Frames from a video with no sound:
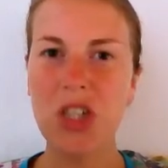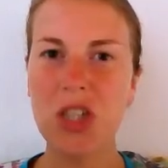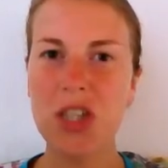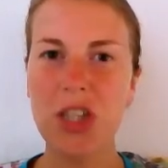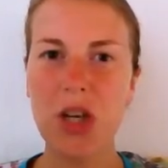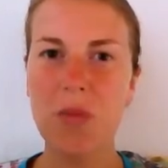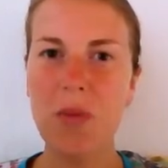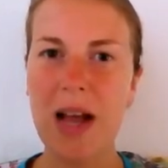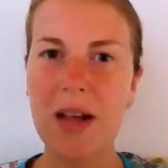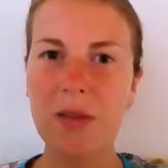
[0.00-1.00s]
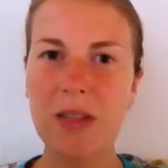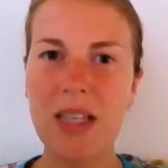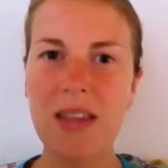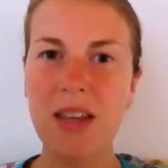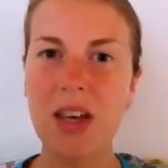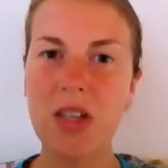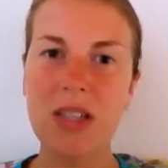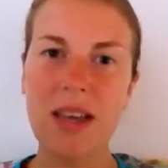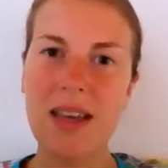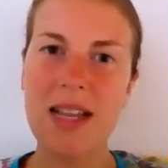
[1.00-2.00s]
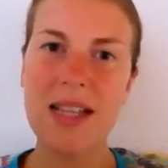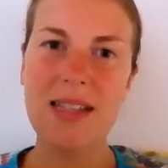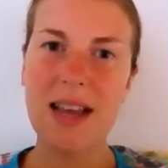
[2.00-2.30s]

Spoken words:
just look around, either go to like an internet